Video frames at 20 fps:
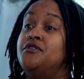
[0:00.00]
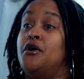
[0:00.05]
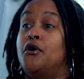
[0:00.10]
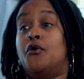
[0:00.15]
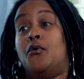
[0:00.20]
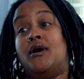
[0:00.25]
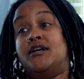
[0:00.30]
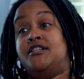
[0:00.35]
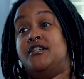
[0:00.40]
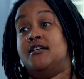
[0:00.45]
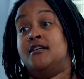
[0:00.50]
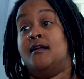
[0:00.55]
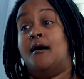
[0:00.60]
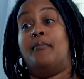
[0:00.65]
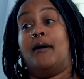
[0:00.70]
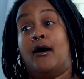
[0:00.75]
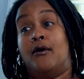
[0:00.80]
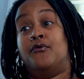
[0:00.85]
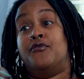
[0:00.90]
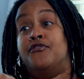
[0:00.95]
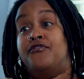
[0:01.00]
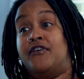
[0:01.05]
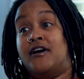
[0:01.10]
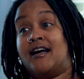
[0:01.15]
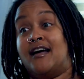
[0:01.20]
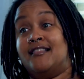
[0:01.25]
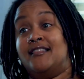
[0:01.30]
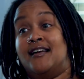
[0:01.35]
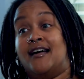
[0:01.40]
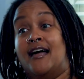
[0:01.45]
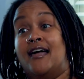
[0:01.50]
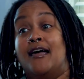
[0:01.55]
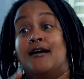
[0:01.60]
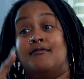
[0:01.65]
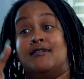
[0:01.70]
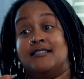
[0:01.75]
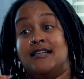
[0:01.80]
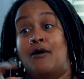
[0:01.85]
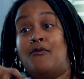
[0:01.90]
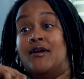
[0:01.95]
your question about who the fuck I think I am,
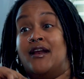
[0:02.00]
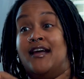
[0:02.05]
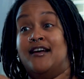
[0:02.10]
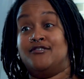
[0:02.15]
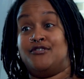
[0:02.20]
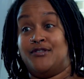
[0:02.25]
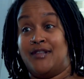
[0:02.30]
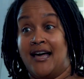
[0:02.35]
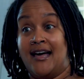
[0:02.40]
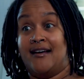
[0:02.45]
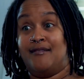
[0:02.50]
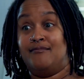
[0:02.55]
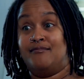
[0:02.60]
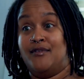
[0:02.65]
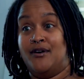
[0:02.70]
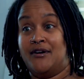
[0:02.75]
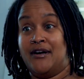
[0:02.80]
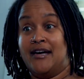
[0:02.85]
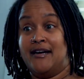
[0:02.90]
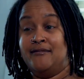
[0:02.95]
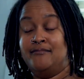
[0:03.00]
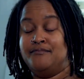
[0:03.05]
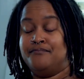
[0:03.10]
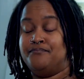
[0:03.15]
because I want to answer that's okay?